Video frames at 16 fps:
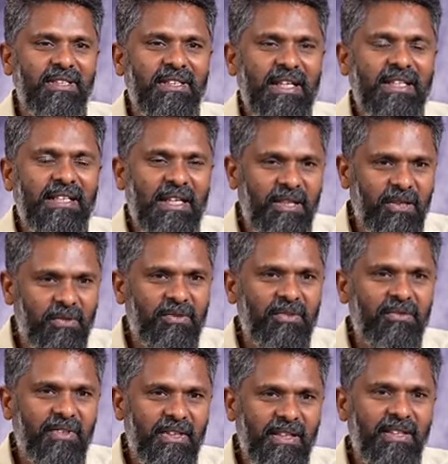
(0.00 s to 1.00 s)
that kind of
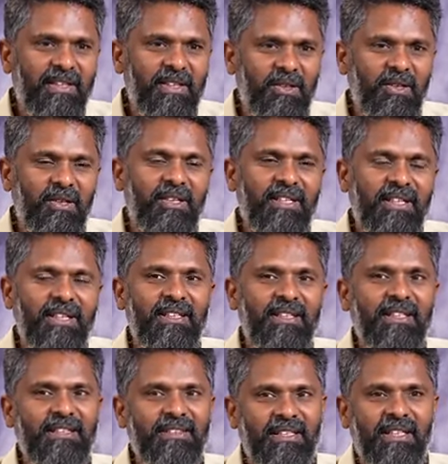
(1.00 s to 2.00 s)
a feeling he got and
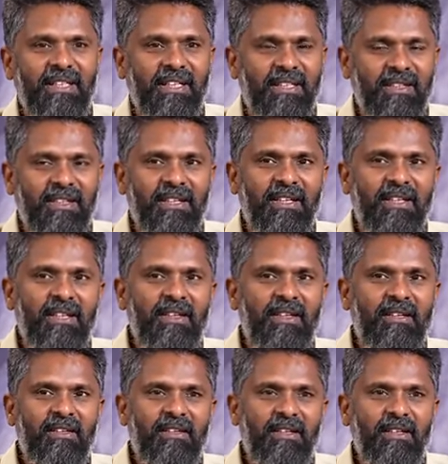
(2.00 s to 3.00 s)
he said like
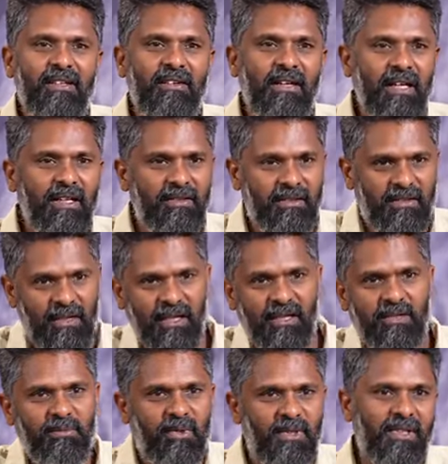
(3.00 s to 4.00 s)
I
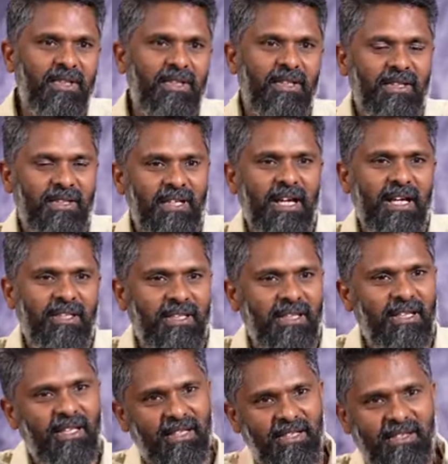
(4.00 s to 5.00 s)
hugged
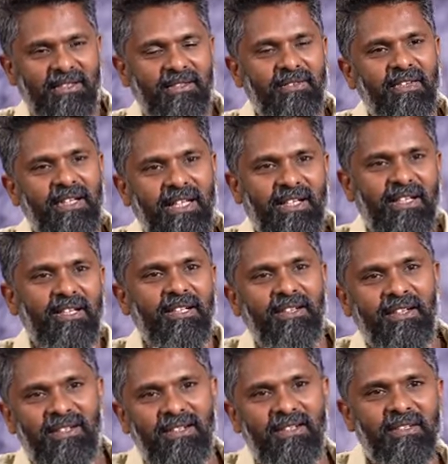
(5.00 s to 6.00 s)
Karthi like when he did
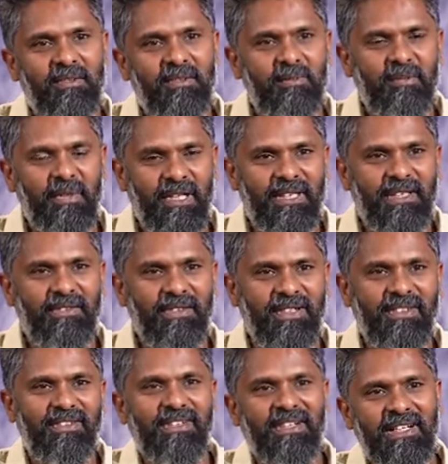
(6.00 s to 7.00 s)

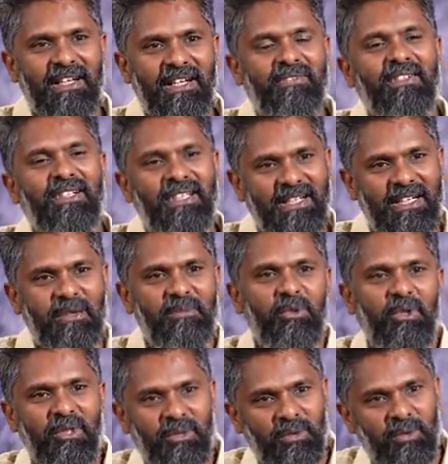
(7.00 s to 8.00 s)
Parthiviran and after that I'm
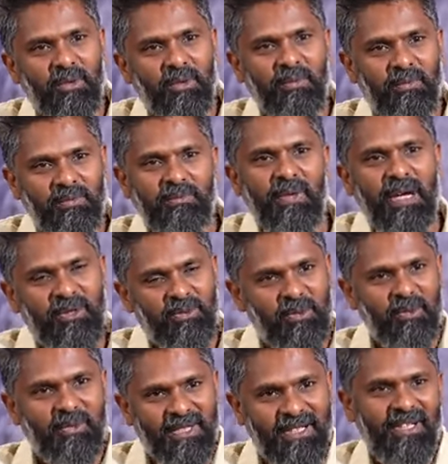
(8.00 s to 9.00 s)
going to go back
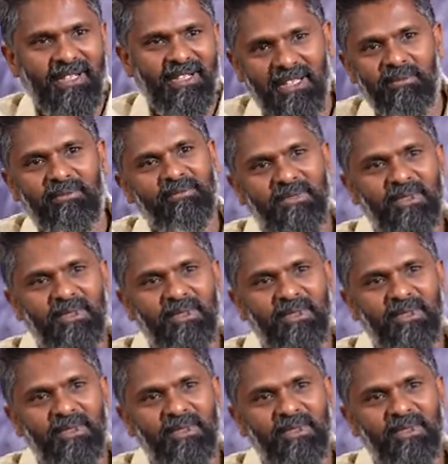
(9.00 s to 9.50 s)
home and hug him